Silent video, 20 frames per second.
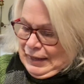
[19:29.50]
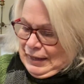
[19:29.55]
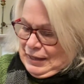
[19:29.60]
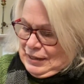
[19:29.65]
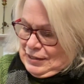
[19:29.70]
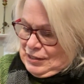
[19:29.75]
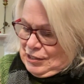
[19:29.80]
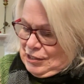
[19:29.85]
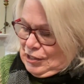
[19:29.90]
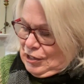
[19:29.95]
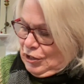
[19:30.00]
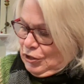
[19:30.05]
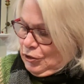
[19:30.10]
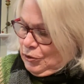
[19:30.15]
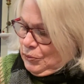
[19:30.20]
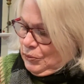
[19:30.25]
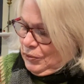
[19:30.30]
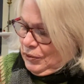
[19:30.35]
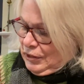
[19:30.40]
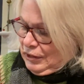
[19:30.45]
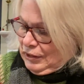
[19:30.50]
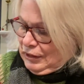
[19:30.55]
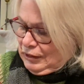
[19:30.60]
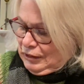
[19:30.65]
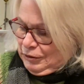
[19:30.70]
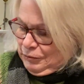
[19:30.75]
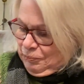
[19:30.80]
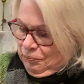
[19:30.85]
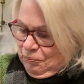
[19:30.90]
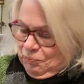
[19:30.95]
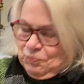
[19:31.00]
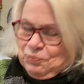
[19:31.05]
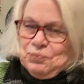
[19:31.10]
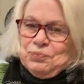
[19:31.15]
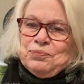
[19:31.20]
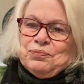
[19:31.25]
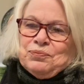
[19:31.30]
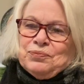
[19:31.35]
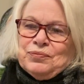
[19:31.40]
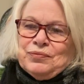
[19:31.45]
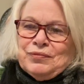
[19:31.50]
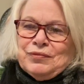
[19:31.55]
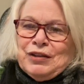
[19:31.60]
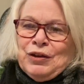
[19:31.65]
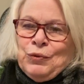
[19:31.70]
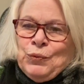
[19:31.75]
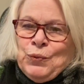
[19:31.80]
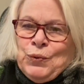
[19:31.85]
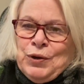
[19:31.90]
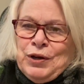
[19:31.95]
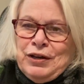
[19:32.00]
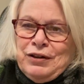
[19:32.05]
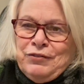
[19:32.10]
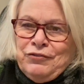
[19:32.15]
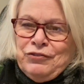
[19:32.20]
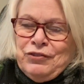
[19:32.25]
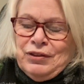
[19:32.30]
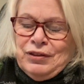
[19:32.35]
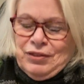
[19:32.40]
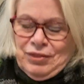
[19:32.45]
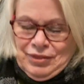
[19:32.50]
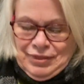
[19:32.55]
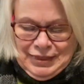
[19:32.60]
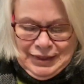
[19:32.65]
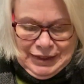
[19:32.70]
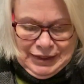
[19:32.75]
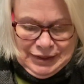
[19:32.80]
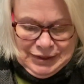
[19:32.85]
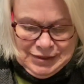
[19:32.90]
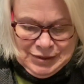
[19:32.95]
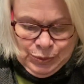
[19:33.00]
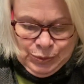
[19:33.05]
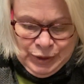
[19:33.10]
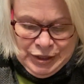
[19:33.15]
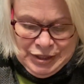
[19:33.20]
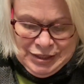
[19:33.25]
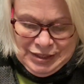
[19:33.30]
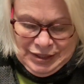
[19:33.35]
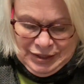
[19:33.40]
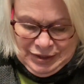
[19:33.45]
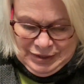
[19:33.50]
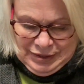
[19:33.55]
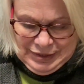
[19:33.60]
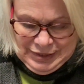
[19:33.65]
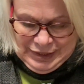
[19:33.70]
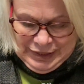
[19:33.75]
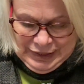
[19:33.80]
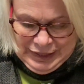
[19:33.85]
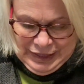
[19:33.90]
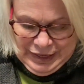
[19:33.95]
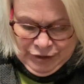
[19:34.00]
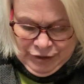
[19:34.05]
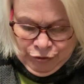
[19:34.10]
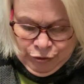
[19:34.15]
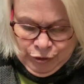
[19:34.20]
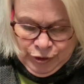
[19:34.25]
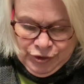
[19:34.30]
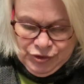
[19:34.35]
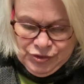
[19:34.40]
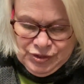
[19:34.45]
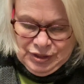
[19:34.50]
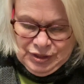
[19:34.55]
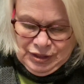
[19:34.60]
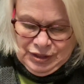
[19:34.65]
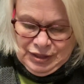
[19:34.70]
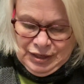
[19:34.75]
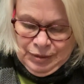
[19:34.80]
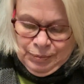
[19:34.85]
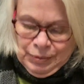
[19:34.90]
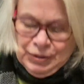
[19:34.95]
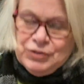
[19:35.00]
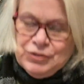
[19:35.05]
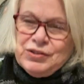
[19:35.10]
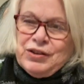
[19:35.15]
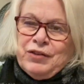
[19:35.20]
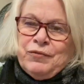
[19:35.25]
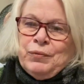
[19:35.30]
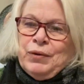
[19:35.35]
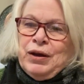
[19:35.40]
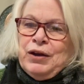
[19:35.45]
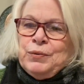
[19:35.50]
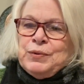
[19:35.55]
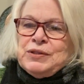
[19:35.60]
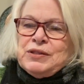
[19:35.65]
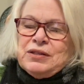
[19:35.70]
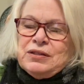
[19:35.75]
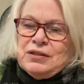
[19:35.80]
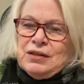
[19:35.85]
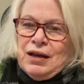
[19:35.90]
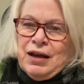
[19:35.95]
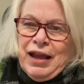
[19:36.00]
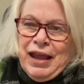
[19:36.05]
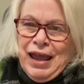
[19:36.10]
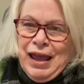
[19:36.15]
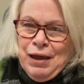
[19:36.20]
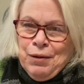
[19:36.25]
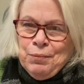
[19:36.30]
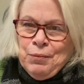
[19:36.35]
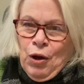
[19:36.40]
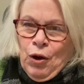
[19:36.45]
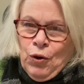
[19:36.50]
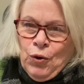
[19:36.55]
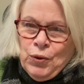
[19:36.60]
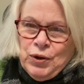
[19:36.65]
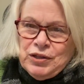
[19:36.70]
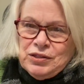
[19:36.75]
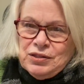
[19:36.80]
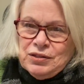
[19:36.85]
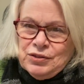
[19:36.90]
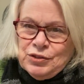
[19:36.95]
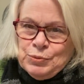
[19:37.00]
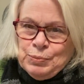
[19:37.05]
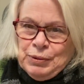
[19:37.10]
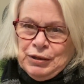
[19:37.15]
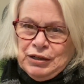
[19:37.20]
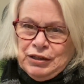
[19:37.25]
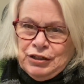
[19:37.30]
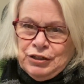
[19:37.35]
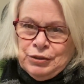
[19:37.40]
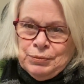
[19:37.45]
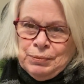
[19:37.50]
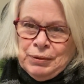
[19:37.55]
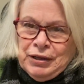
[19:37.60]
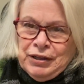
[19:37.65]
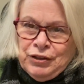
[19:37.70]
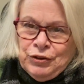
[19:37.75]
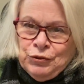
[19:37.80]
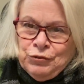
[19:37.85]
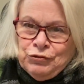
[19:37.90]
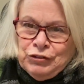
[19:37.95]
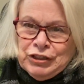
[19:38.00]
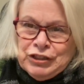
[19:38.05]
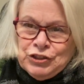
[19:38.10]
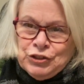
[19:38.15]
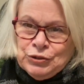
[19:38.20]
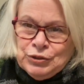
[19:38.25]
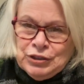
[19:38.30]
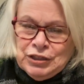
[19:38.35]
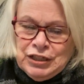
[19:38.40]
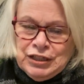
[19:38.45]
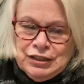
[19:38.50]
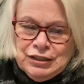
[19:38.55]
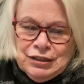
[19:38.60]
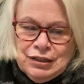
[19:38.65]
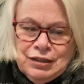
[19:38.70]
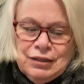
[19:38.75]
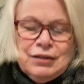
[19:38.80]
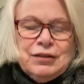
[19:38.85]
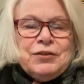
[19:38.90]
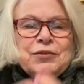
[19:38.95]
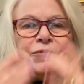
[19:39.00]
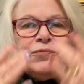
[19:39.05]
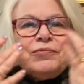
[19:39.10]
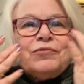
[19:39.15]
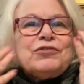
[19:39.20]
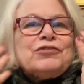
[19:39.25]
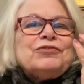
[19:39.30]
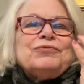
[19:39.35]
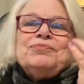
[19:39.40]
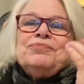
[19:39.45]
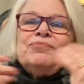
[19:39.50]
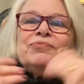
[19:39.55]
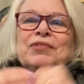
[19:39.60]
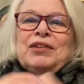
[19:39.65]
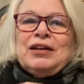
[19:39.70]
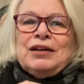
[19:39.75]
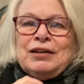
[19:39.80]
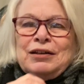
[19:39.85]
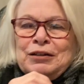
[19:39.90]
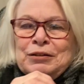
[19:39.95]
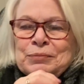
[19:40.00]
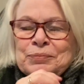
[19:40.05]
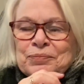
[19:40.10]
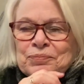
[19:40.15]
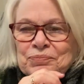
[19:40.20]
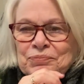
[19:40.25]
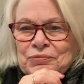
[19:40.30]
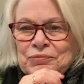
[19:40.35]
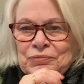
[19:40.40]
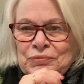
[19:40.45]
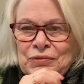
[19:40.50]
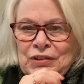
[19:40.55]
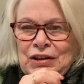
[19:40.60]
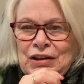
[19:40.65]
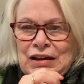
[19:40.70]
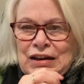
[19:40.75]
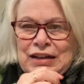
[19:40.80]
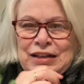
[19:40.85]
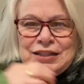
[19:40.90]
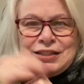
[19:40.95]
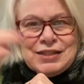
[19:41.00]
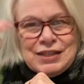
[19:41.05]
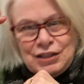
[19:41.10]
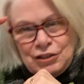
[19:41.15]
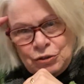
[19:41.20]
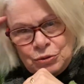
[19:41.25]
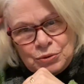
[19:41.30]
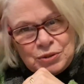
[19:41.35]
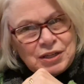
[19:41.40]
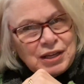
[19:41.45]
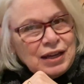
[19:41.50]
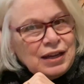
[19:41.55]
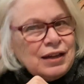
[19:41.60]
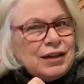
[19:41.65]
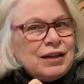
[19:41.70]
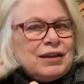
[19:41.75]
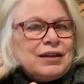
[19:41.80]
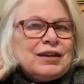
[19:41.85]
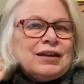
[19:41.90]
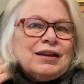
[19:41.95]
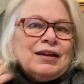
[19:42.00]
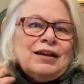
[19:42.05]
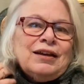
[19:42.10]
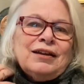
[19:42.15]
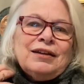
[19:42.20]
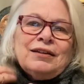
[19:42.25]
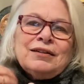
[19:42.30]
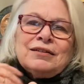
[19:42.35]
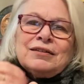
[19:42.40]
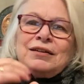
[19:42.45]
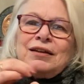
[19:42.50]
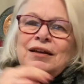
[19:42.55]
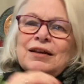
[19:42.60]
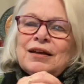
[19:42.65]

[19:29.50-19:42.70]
So one of the things we did today, Ross and I, because I am always inspired by you, Victoria, the hikes that you take, and